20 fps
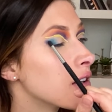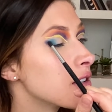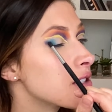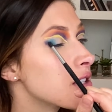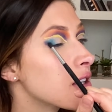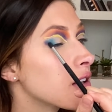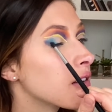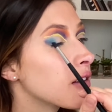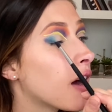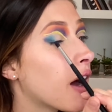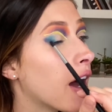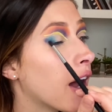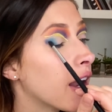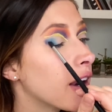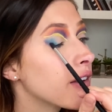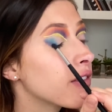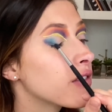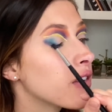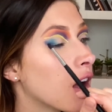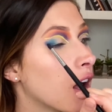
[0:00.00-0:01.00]
did a
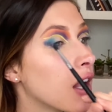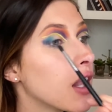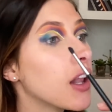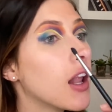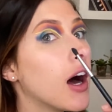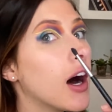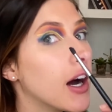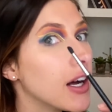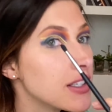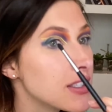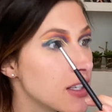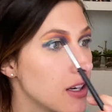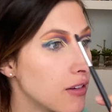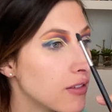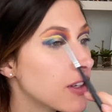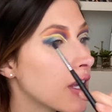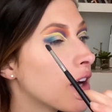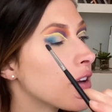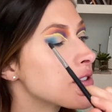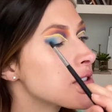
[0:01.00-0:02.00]
lot of
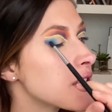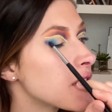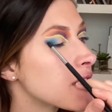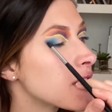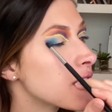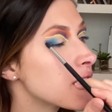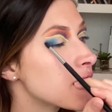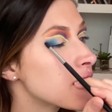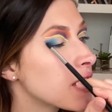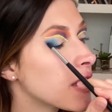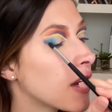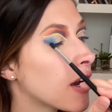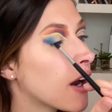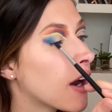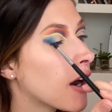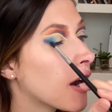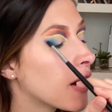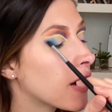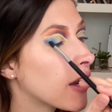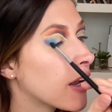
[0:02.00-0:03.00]
counseling this
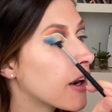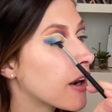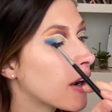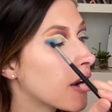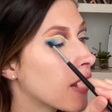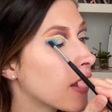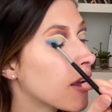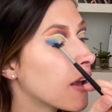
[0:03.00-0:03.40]
year, and